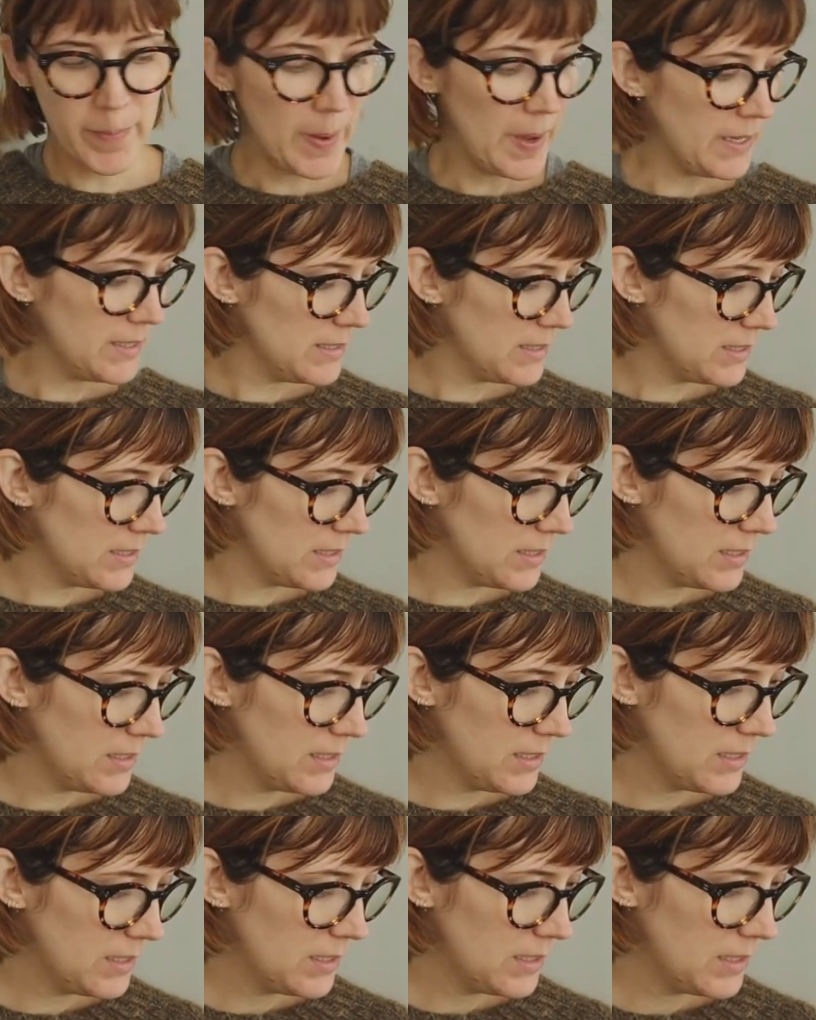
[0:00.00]
But
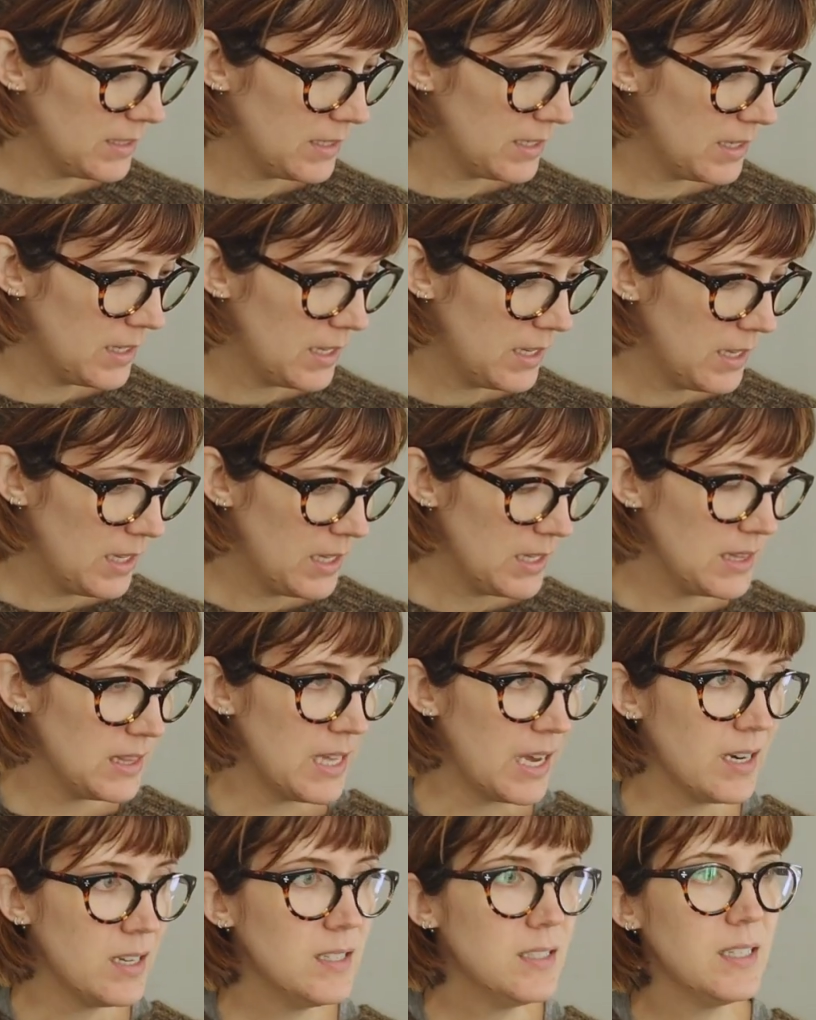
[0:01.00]

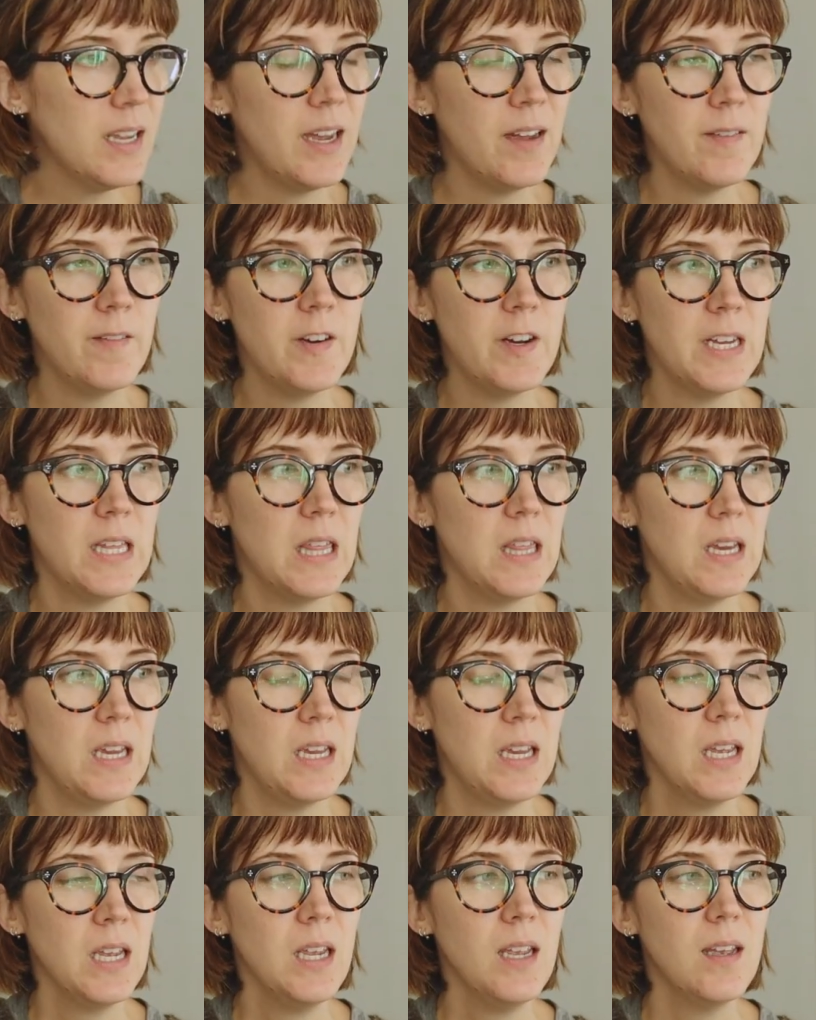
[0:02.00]
that is
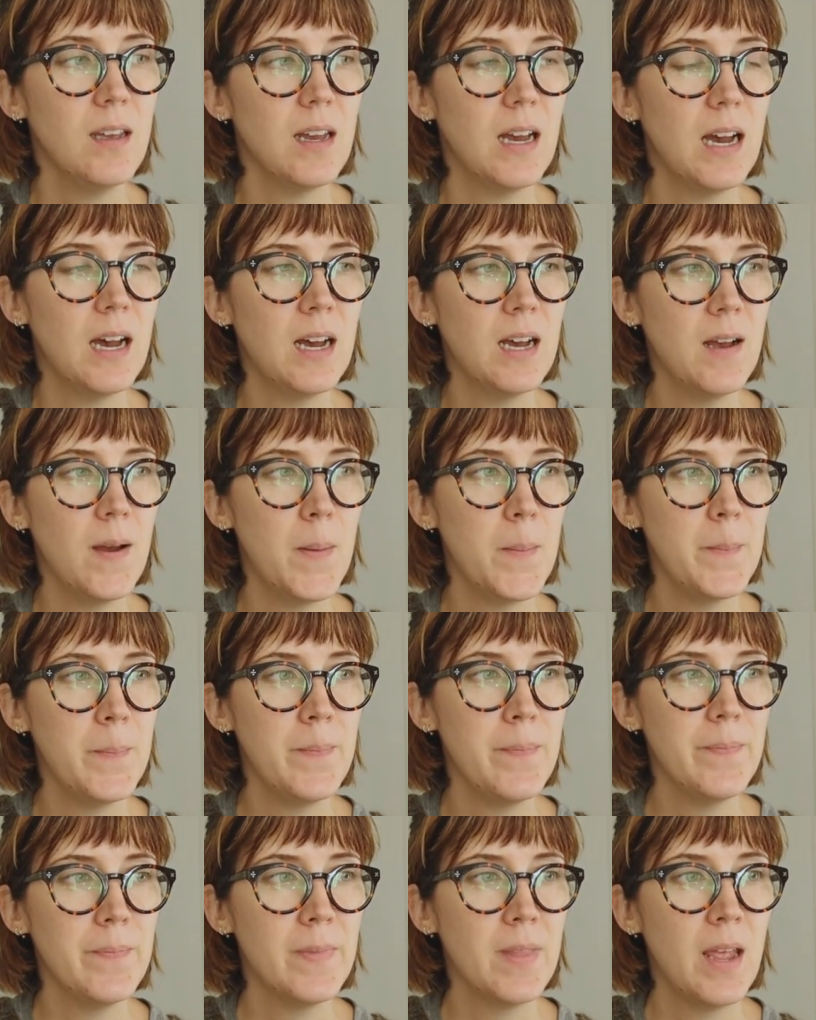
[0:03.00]
everything.
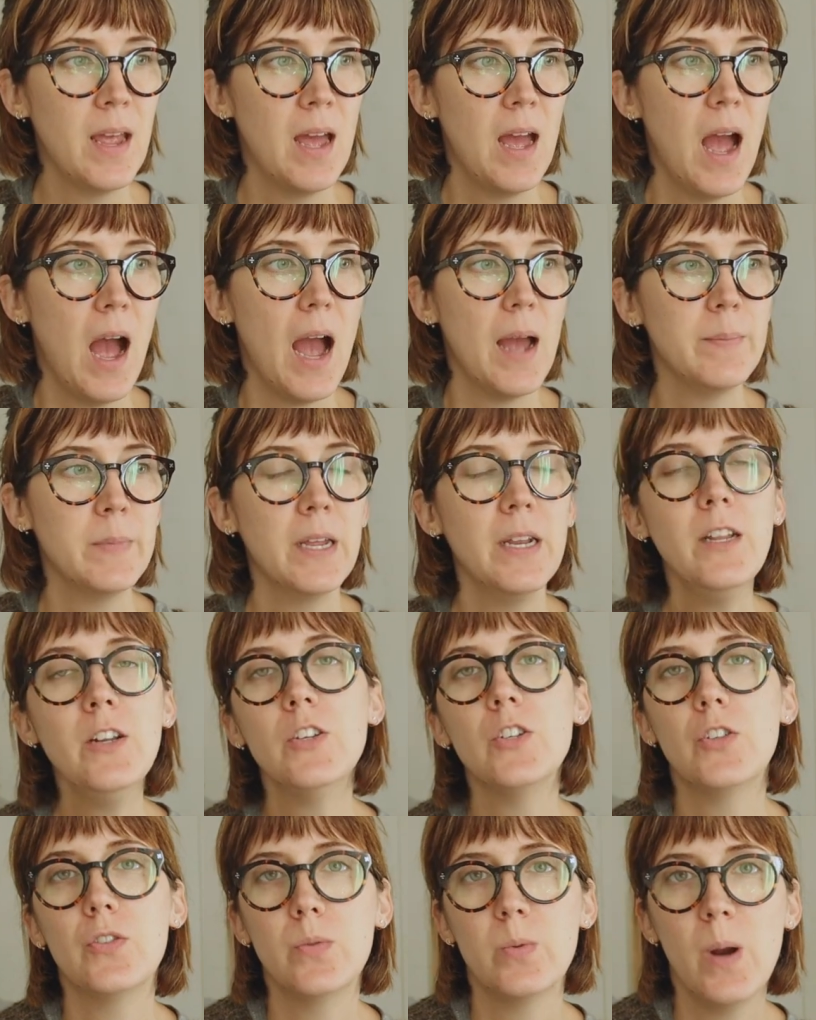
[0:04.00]
Um, I'm going
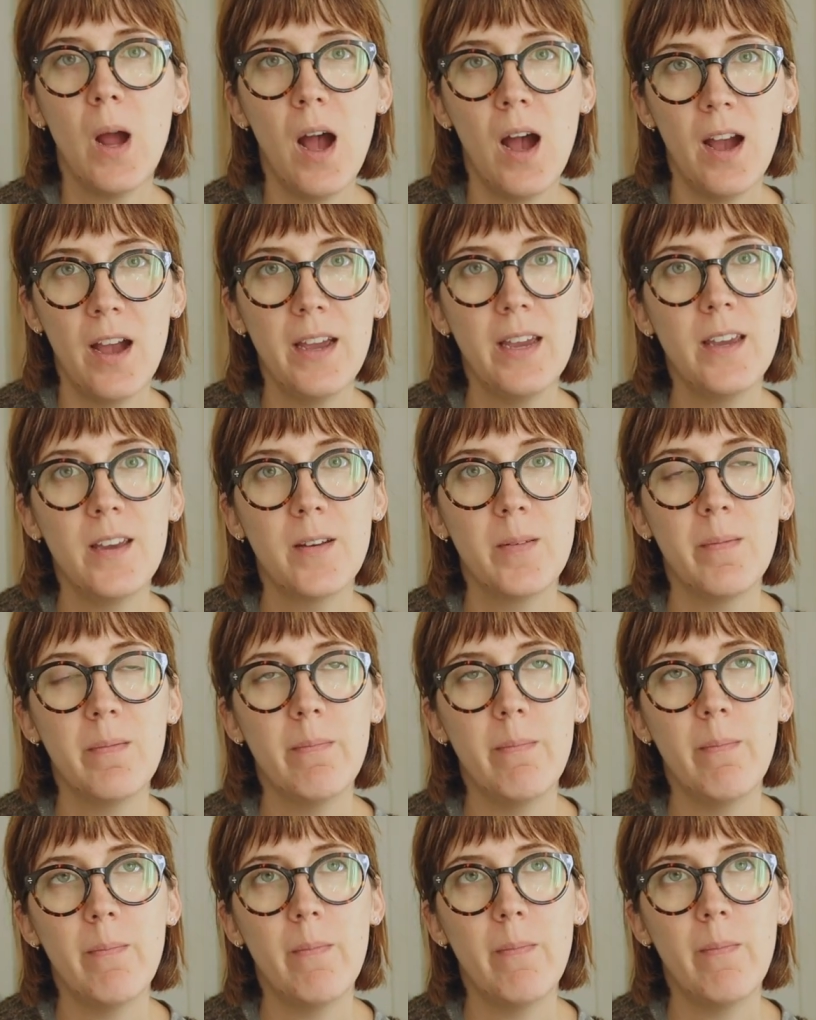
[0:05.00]
to try.
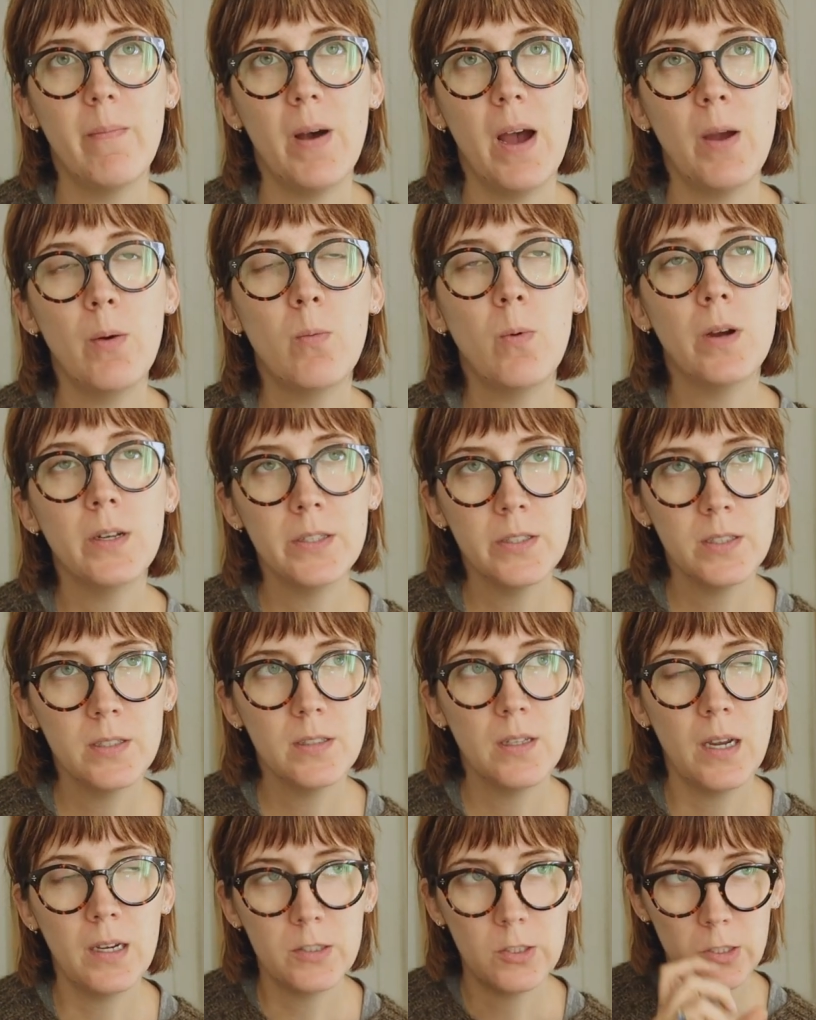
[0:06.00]
I
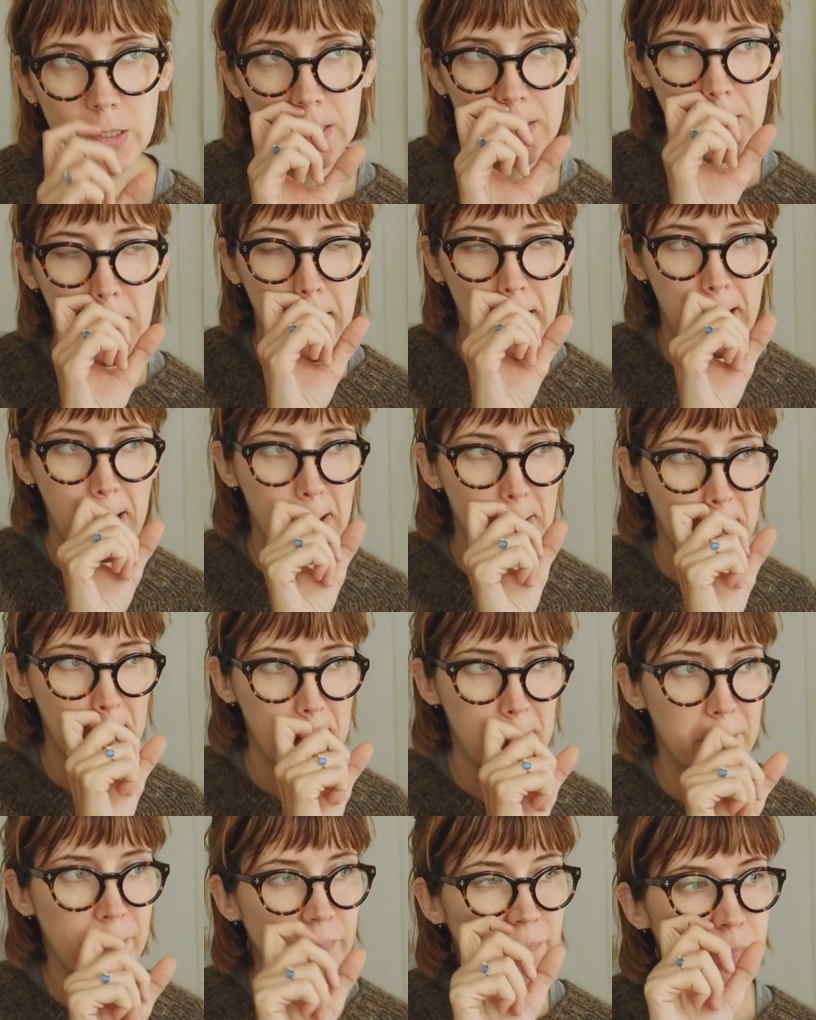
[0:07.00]
was actually,
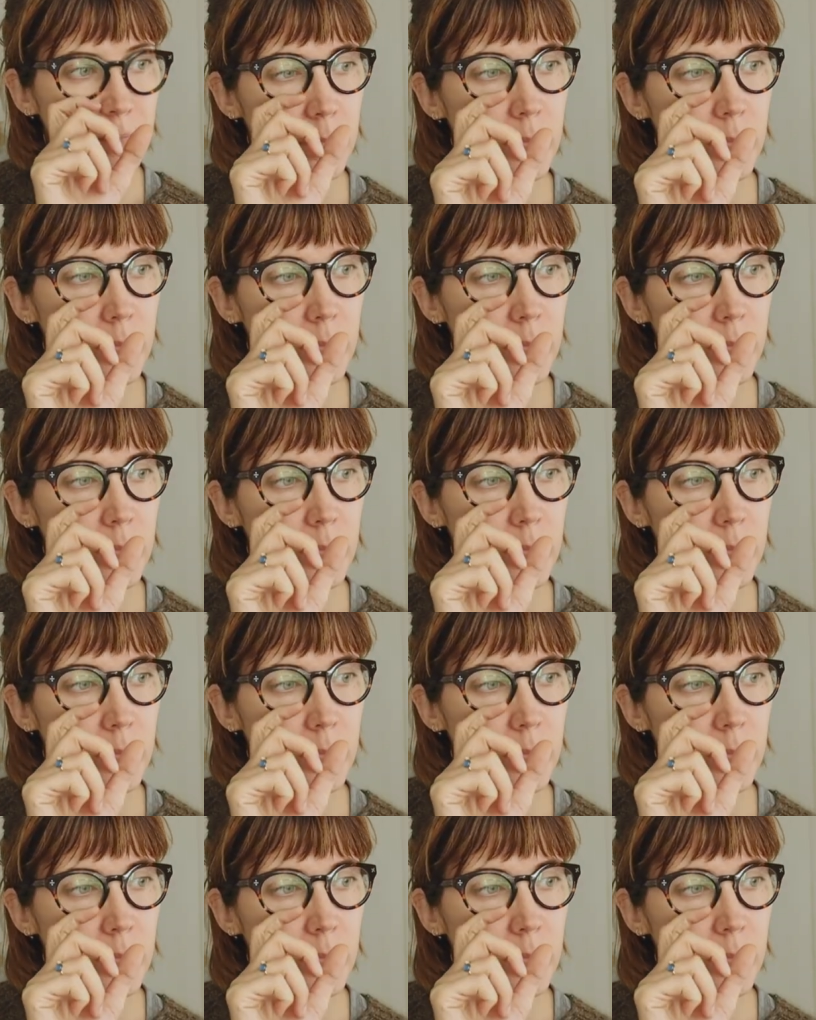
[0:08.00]
um,